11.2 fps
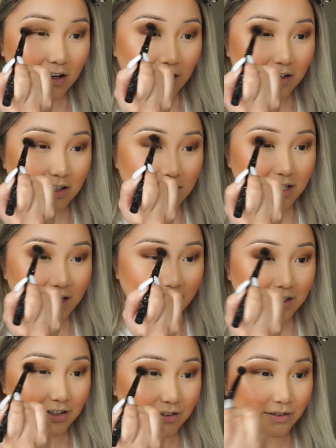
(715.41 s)
honestly, I
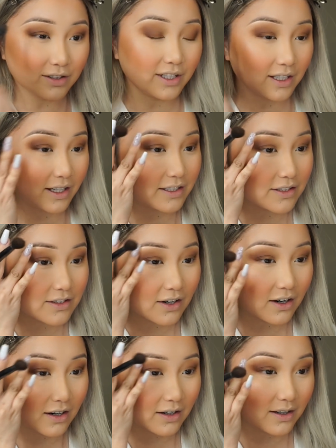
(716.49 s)
don't really like to
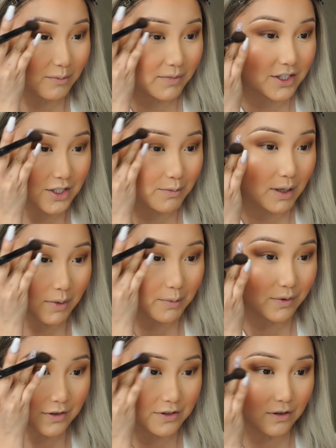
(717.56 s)
talk much about my
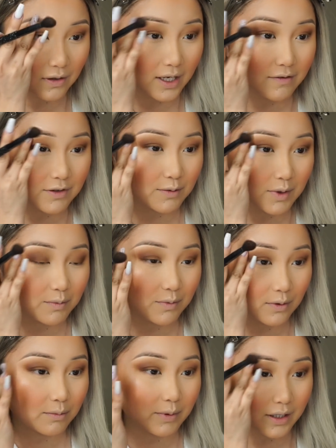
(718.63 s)
personal life to
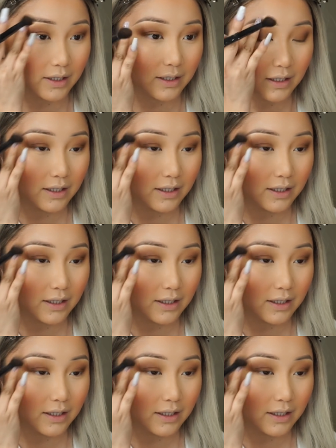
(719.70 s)
people, but